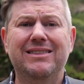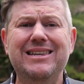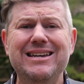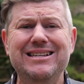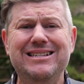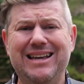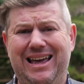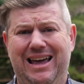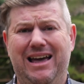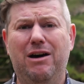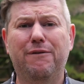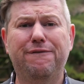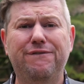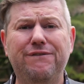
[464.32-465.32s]
These are
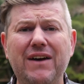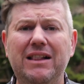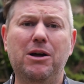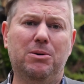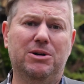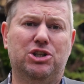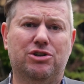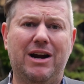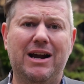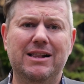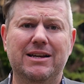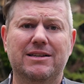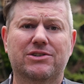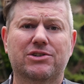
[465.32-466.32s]
our fellow
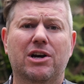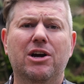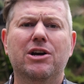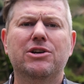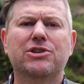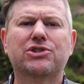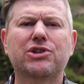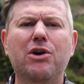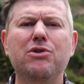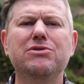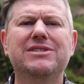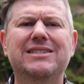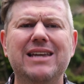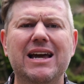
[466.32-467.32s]
Australians, so
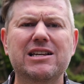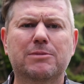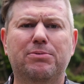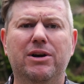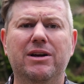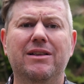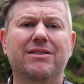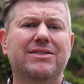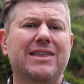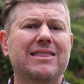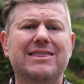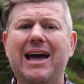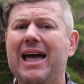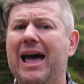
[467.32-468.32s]
desperate
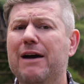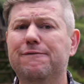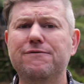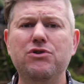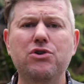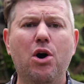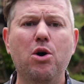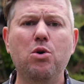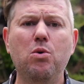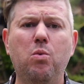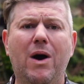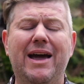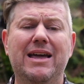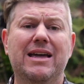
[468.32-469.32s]
that they have no
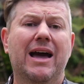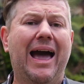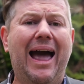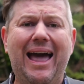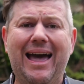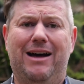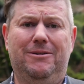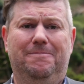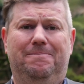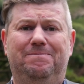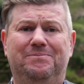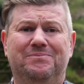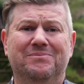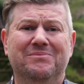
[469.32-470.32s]
way out.
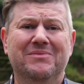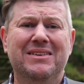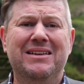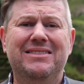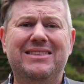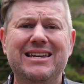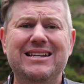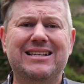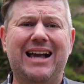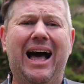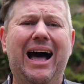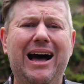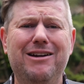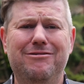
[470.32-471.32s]
These
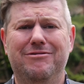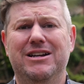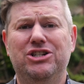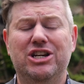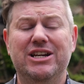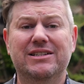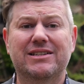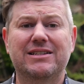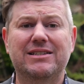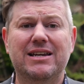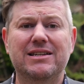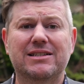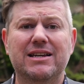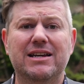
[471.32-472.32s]
heart-wrenching
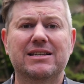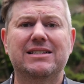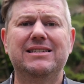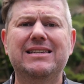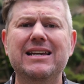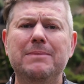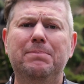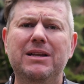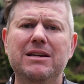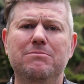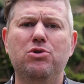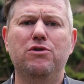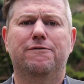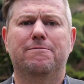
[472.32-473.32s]
statistics deeply
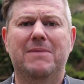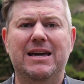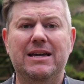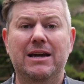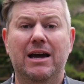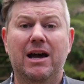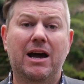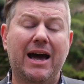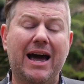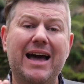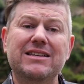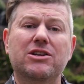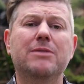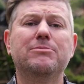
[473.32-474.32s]
move me,
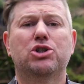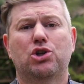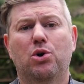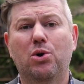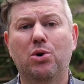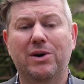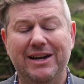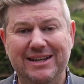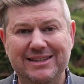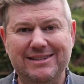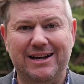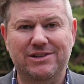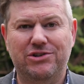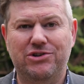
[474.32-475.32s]
as I'm sure it
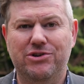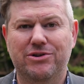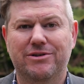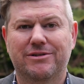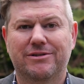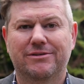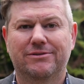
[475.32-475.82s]
does you.